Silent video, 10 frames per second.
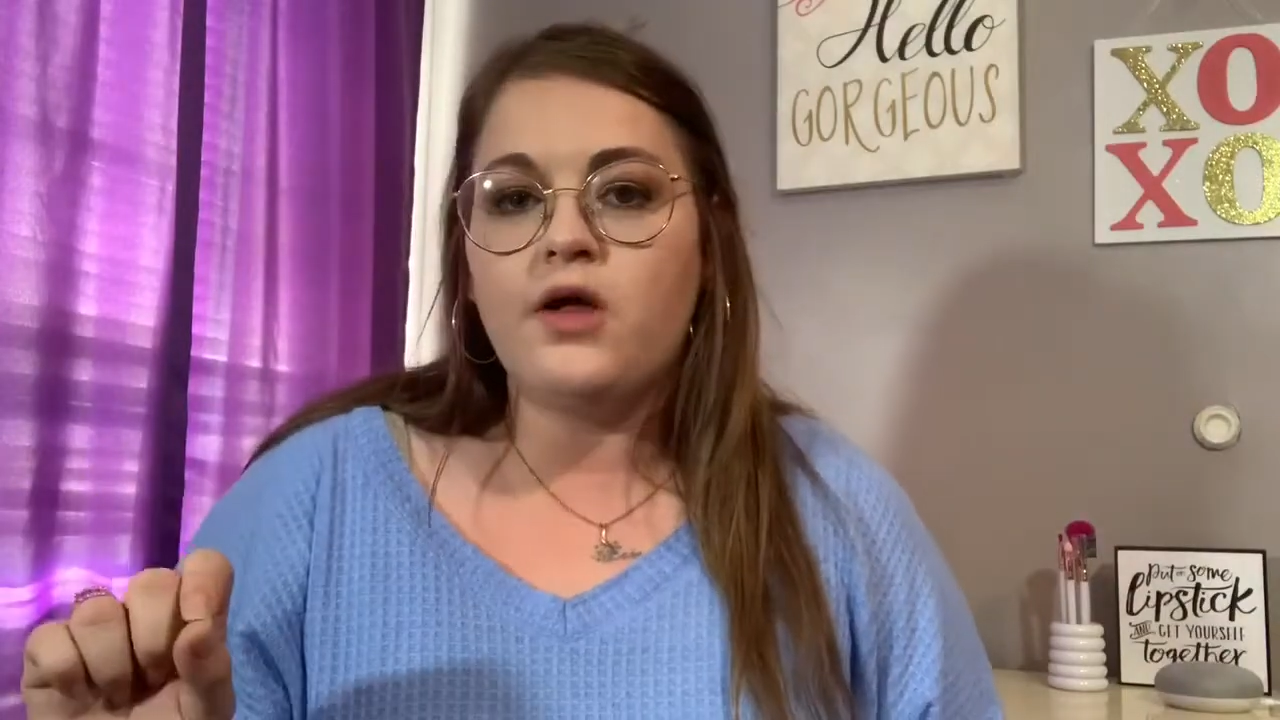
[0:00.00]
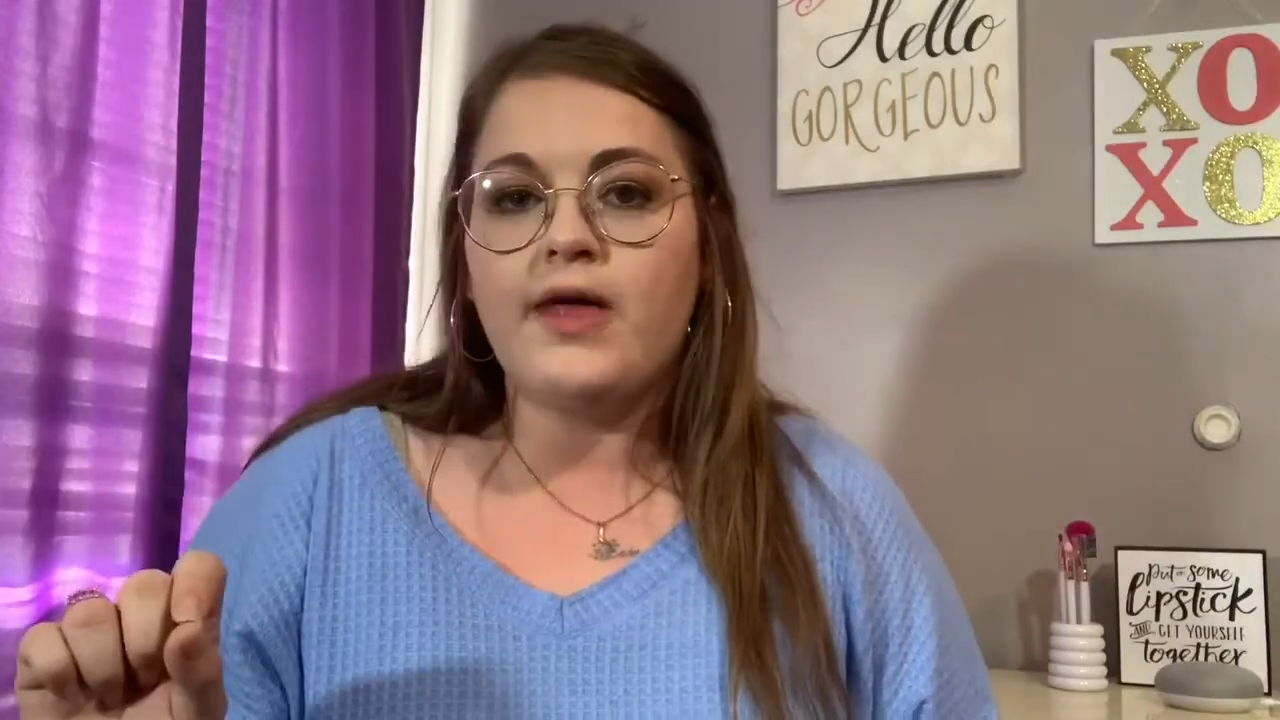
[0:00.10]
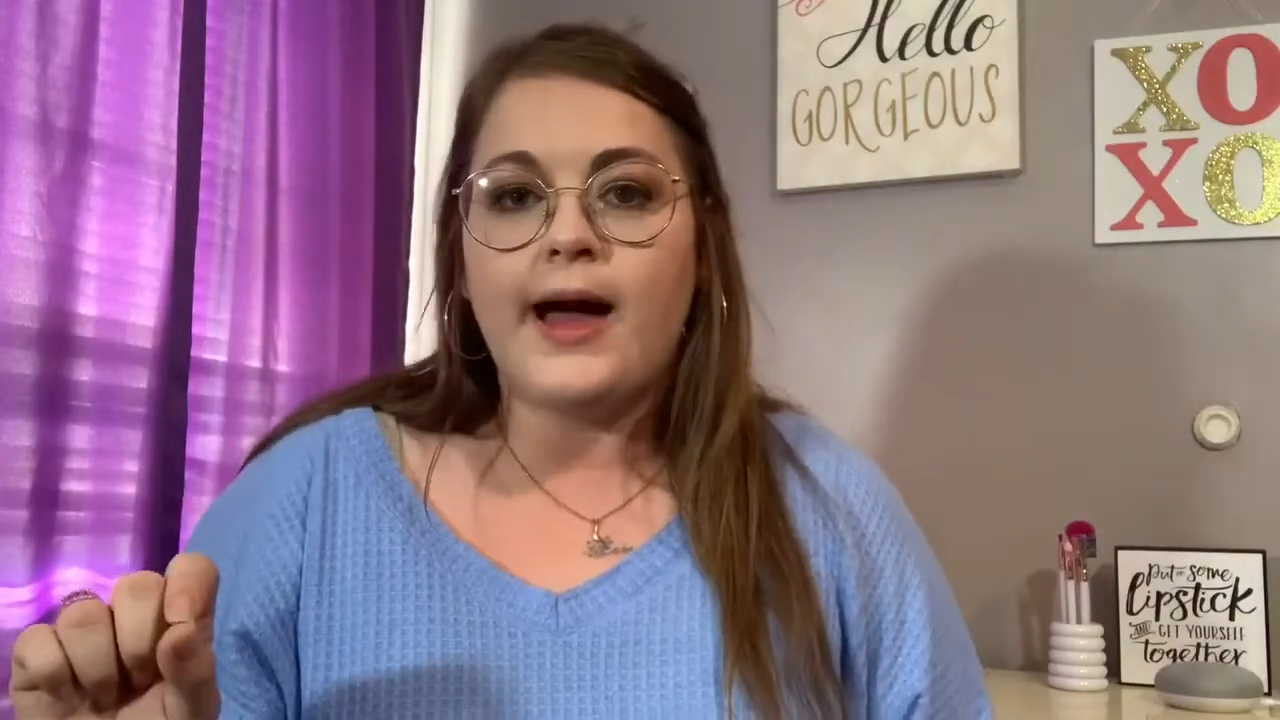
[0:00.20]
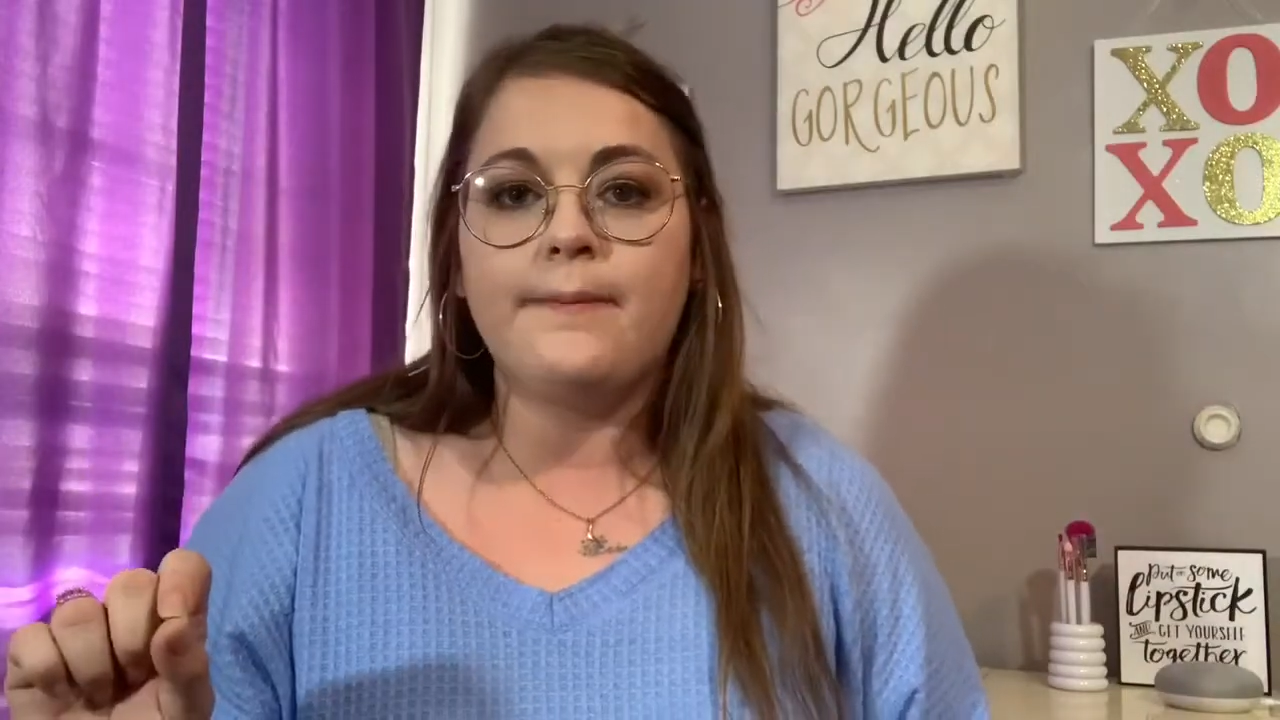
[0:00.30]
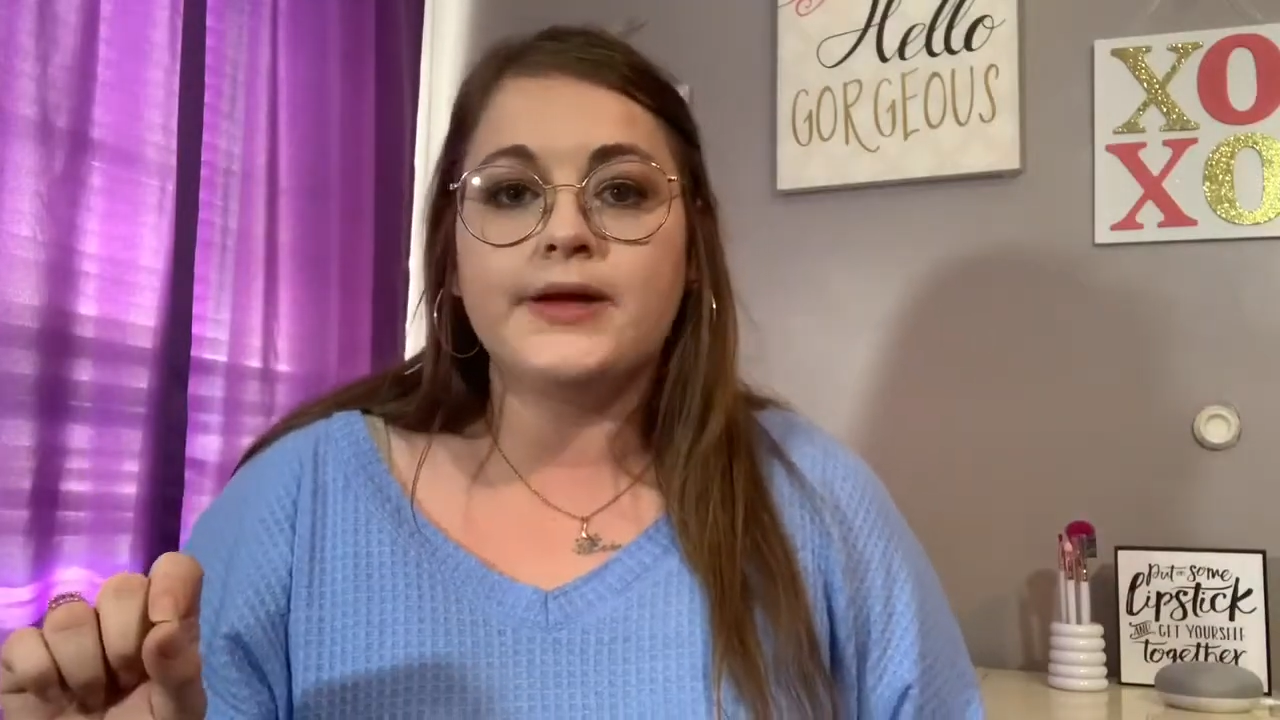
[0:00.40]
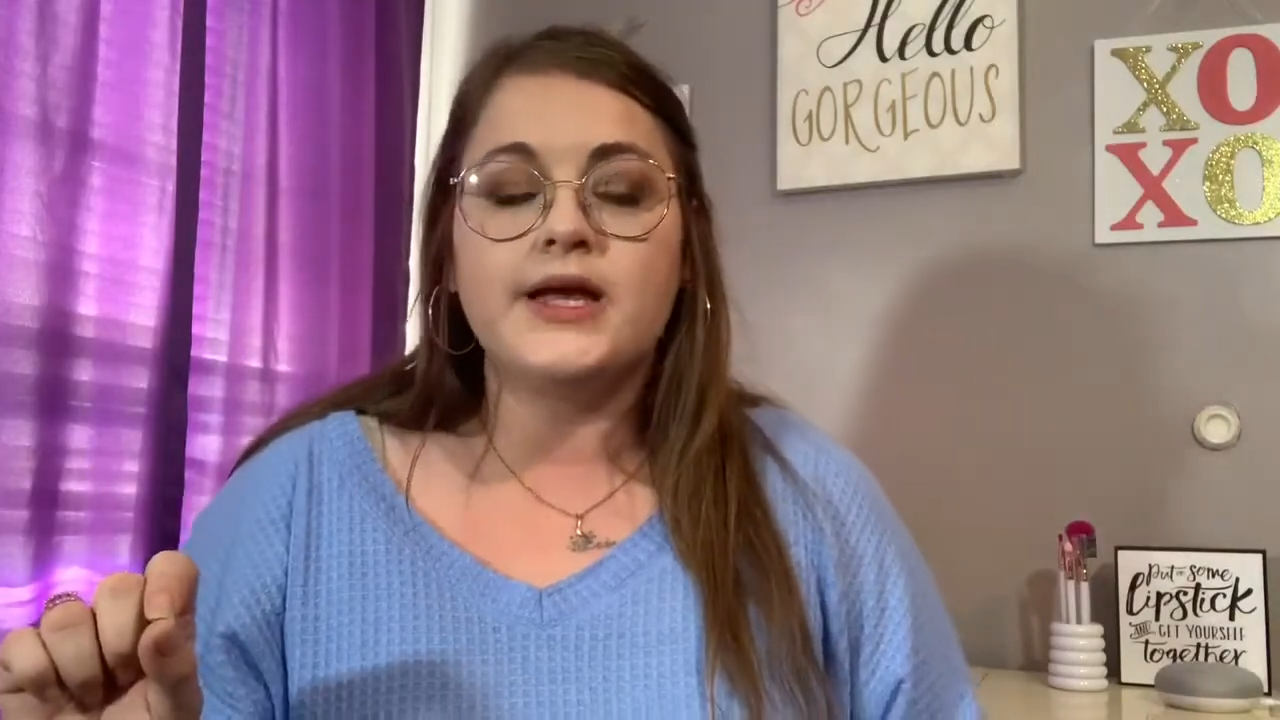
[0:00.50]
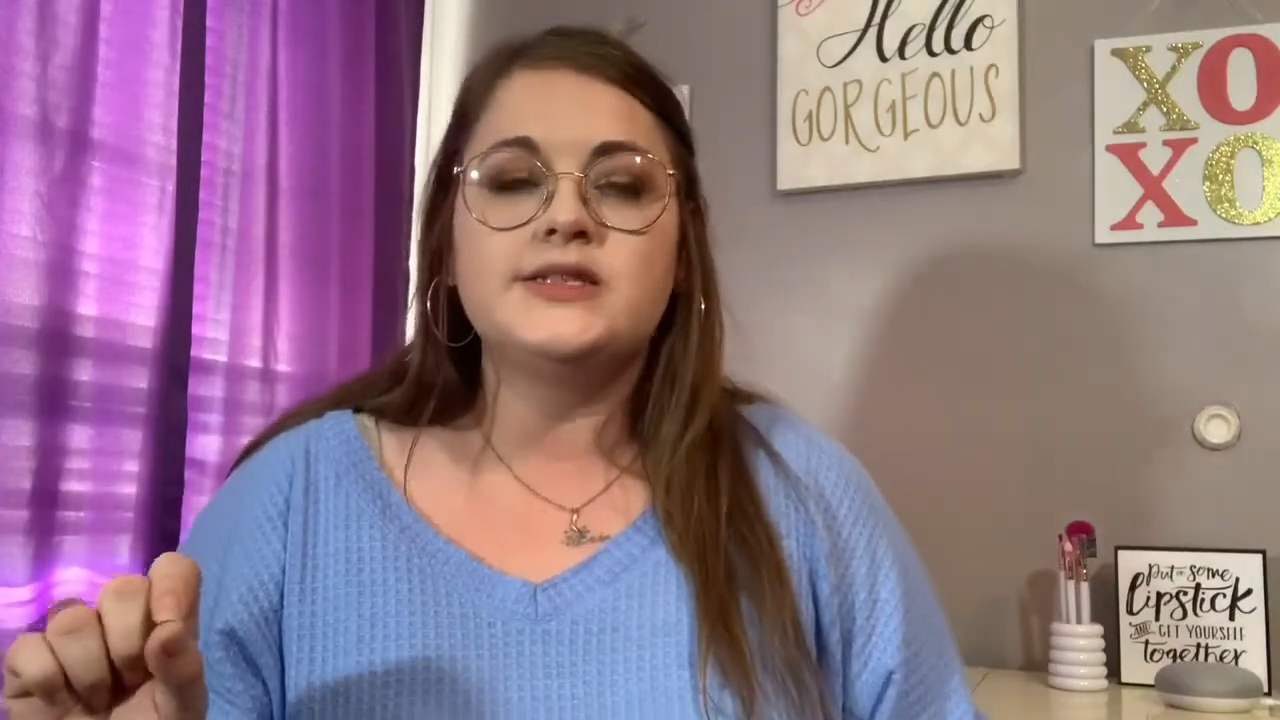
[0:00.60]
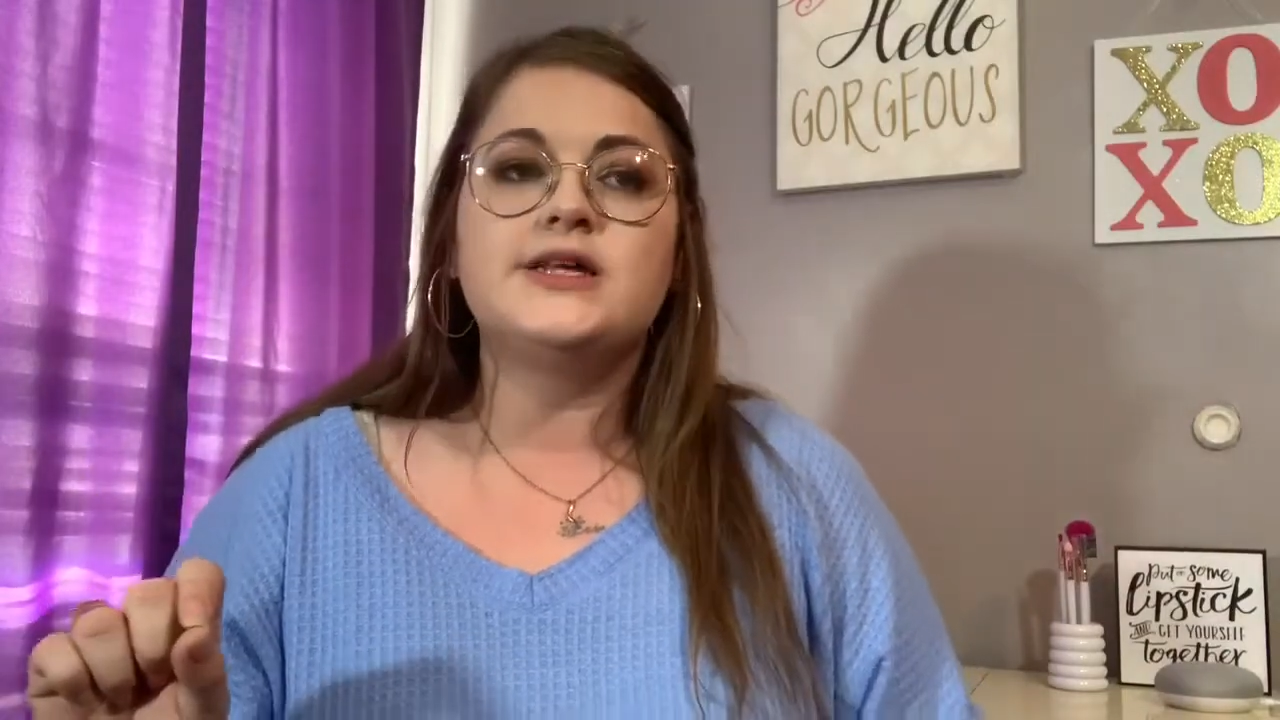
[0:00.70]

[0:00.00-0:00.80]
that, because